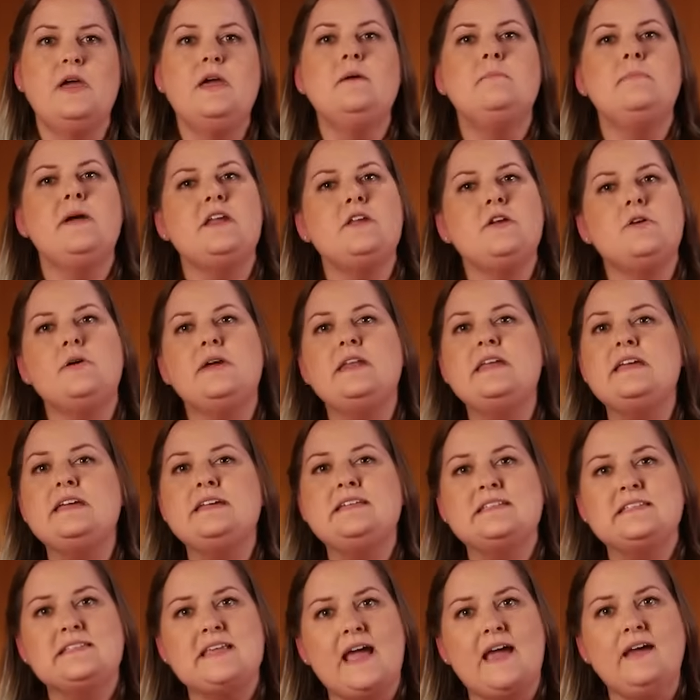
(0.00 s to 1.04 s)
by knowing
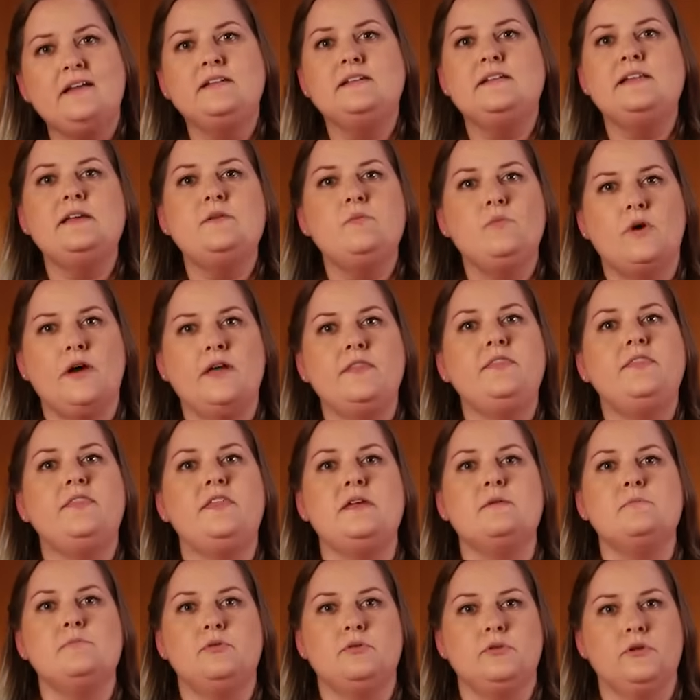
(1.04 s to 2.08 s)
exactly what the
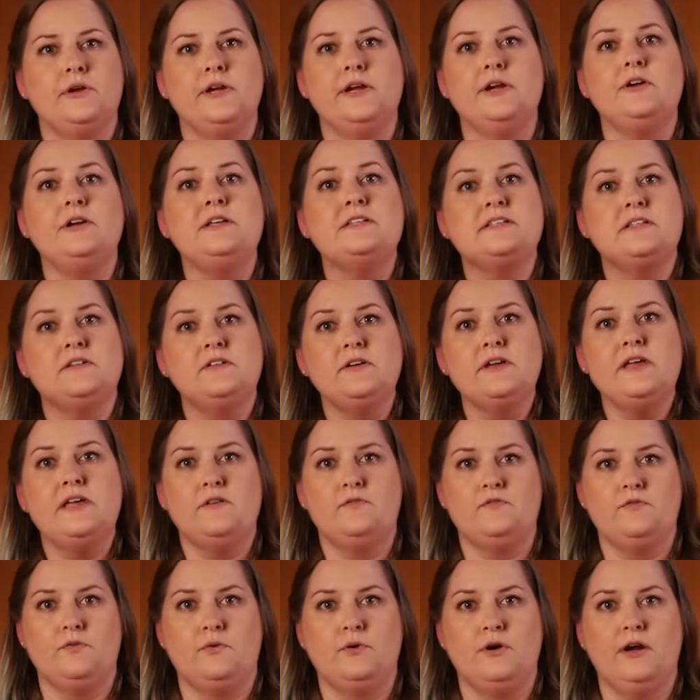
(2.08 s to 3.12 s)
employer is looking
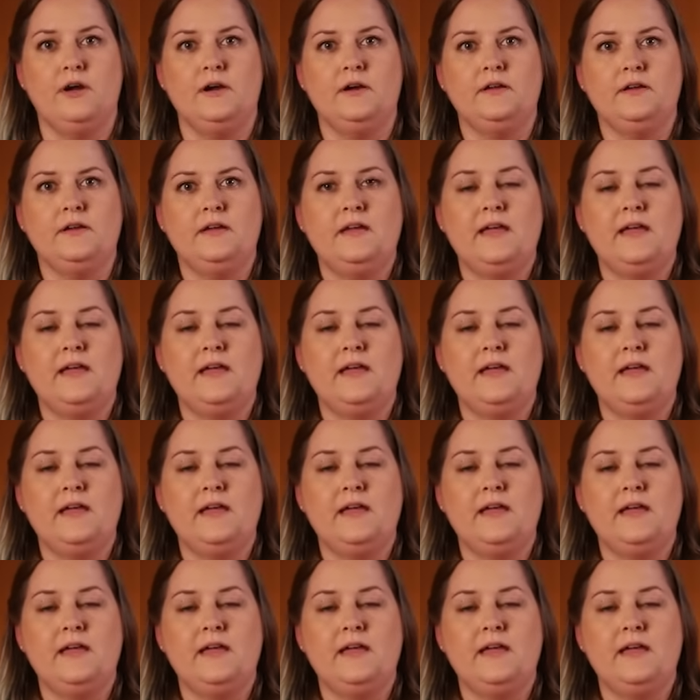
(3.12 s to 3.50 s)
for